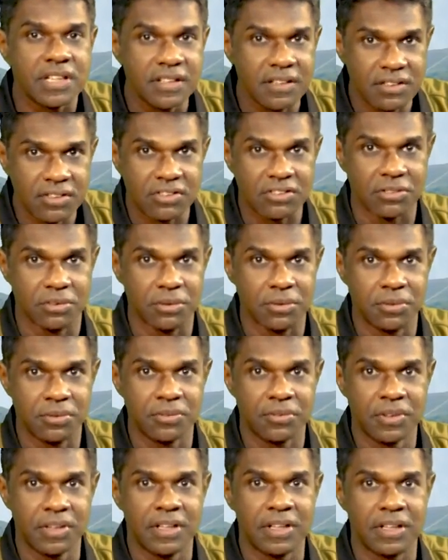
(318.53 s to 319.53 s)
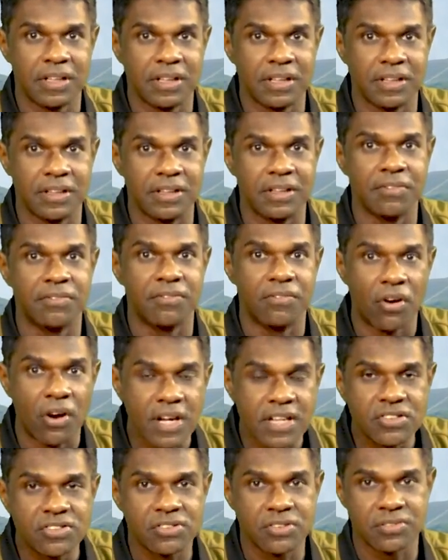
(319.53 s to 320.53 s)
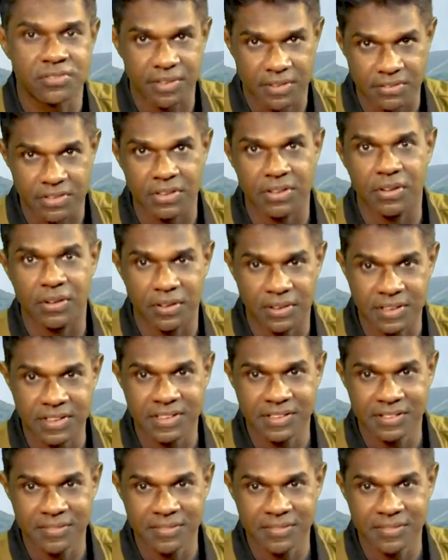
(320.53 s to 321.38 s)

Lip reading: into the voice of our Lord.